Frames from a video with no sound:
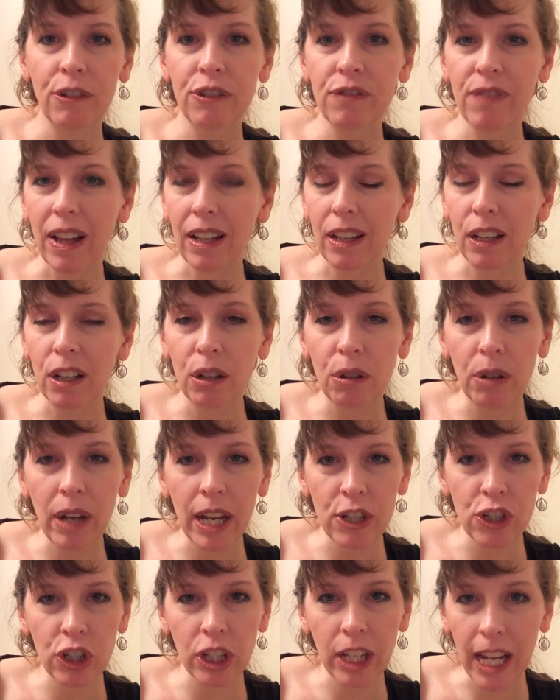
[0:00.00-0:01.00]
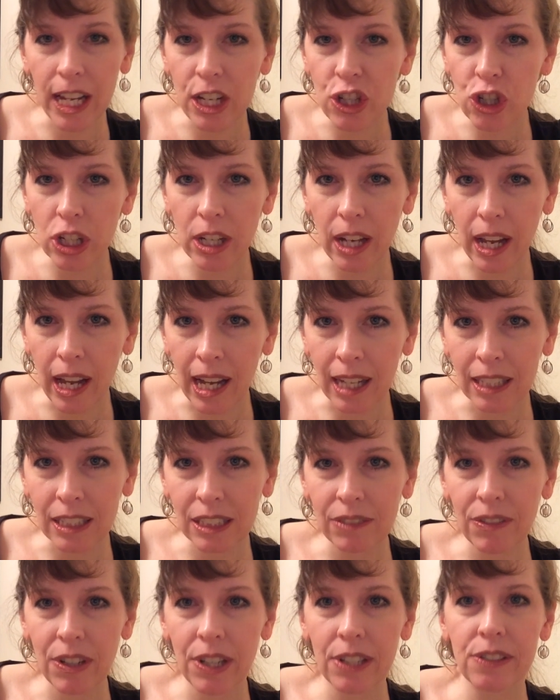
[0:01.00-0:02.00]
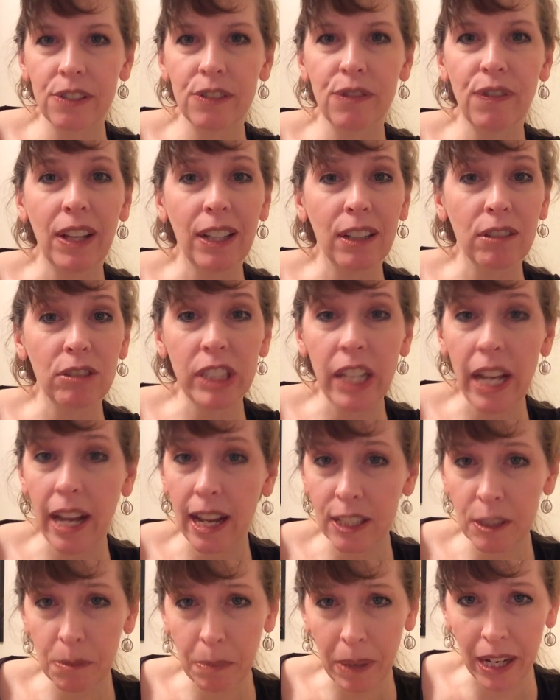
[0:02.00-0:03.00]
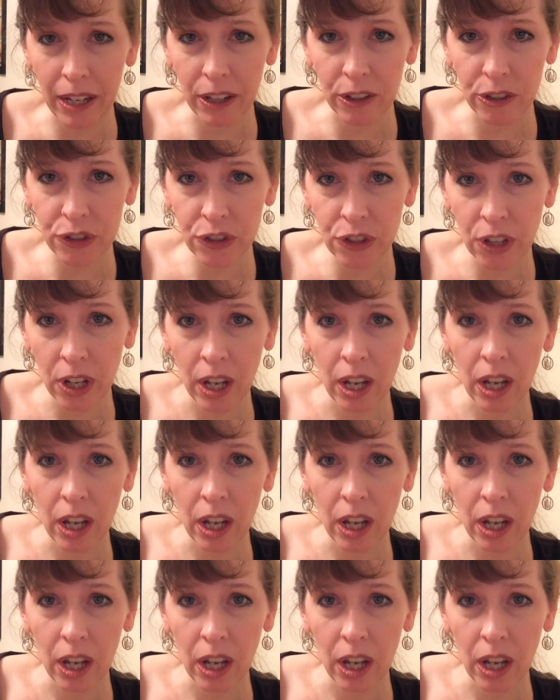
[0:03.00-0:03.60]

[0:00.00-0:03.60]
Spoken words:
fellow education activists, fellow taxpayers,